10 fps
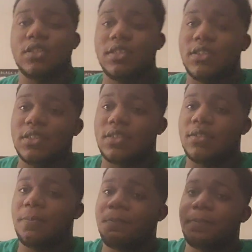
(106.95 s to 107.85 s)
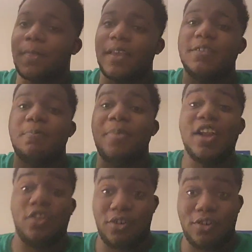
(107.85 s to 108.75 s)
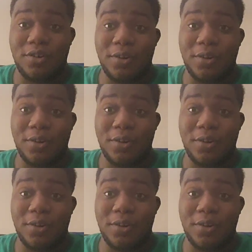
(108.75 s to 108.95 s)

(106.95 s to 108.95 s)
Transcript: it's just, it's better.